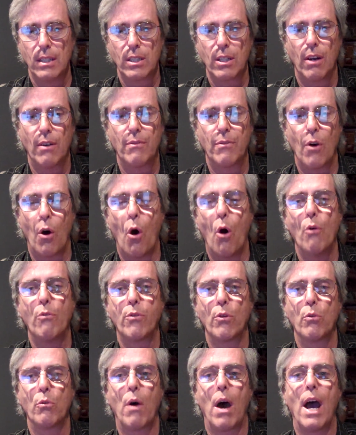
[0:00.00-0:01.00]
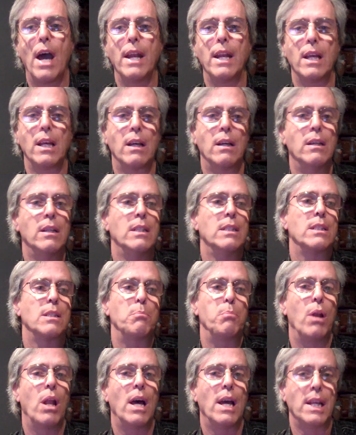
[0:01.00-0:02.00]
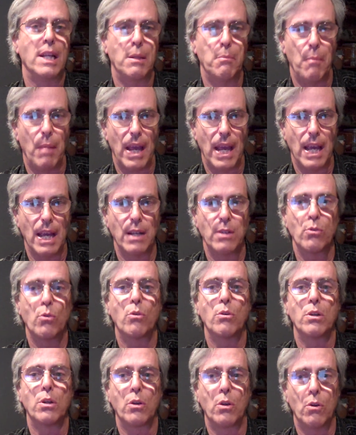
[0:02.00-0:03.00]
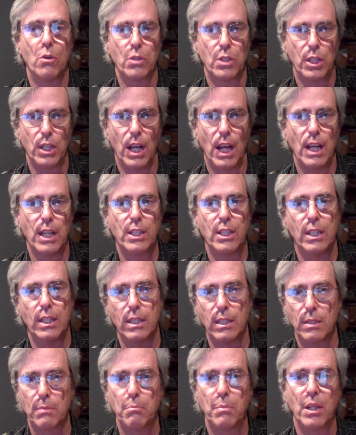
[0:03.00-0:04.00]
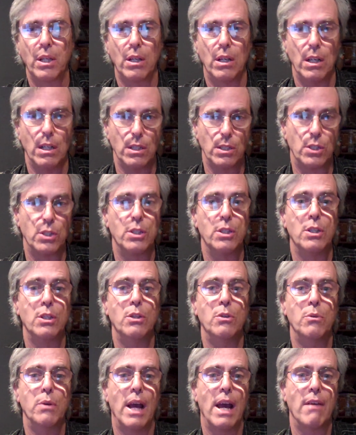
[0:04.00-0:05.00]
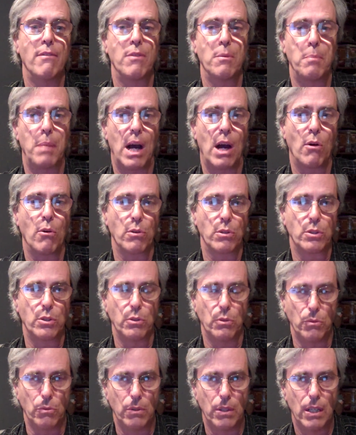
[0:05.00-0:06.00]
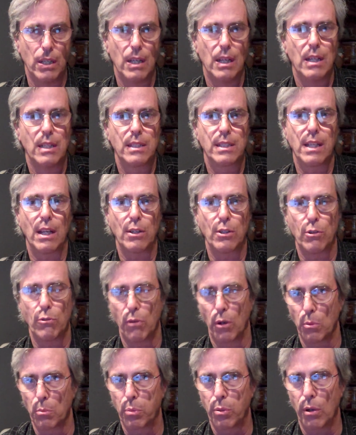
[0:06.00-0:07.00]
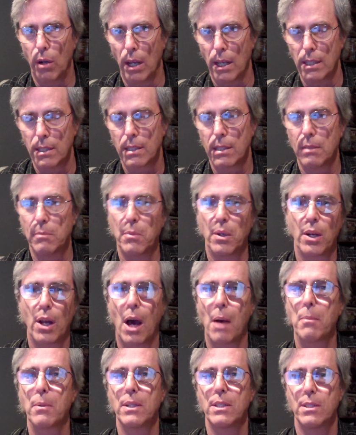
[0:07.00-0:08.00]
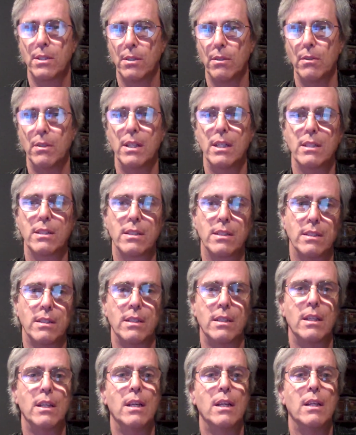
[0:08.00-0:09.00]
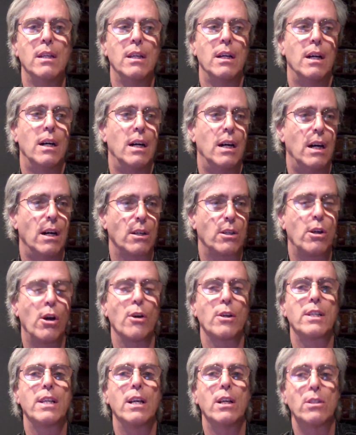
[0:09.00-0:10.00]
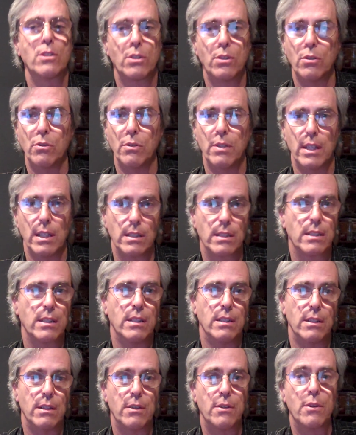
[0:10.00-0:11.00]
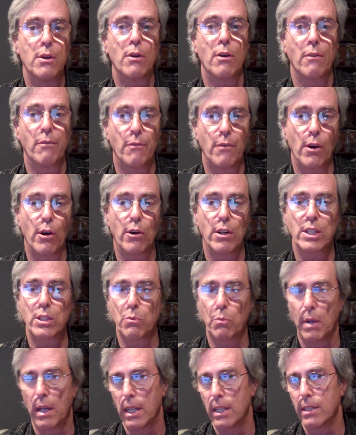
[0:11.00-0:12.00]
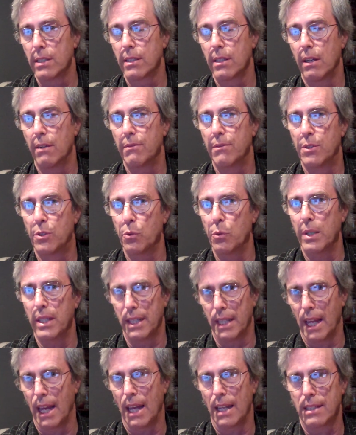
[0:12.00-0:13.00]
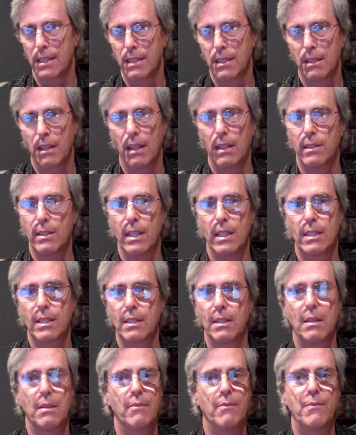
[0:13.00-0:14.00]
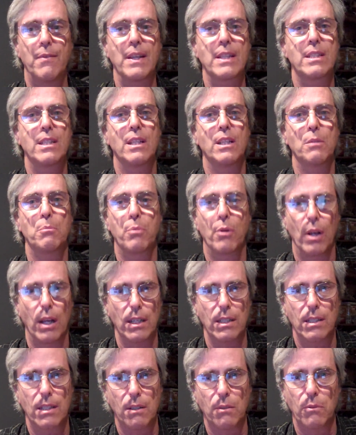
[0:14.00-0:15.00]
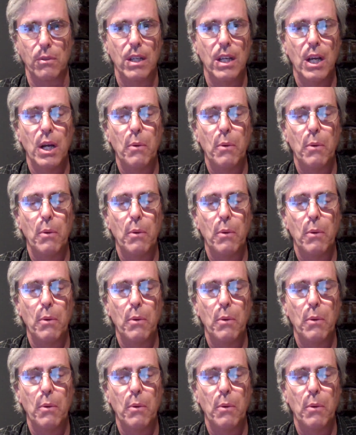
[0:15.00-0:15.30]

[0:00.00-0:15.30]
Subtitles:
sort of overriding supply and demand or negotiations because you have the power to set your own price. And monopolies do this, and cartels do this, and there are various ways of doing that, just fixing the price. And